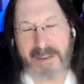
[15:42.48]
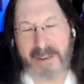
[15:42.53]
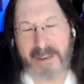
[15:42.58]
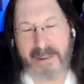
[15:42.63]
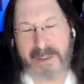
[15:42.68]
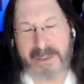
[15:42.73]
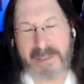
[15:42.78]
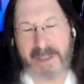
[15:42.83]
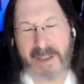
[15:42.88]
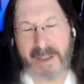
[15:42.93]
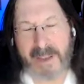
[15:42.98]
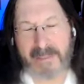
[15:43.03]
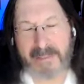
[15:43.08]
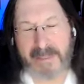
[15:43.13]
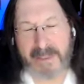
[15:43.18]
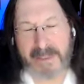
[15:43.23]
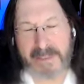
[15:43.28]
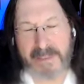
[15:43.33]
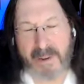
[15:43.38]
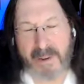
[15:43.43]
I notice I
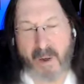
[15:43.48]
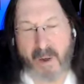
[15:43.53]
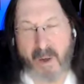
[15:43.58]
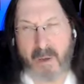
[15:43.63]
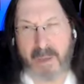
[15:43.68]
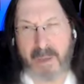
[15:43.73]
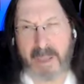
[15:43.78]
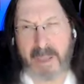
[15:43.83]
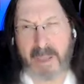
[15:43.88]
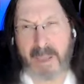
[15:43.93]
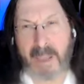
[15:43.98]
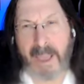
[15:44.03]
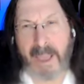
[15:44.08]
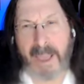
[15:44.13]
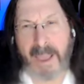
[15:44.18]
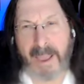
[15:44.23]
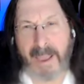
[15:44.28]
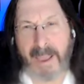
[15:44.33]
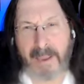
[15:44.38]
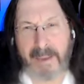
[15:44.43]
have this gnawing
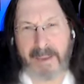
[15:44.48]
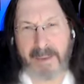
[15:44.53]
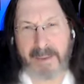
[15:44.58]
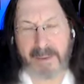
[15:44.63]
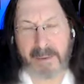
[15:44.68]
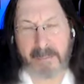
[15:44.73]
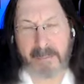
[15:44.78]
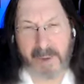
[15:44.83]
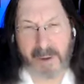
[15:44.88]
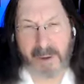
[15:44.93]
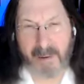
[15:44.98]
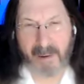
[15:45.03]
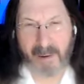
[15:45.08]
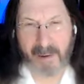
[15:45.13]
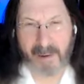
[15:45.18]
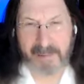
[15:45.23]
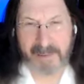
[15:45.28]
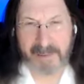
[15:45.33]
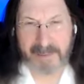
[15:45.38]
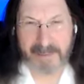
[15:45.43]
ache in my
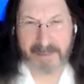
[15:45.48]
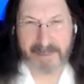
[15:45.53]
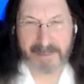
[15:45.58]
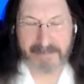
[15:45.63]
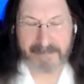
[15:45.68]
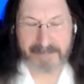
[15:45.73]
heart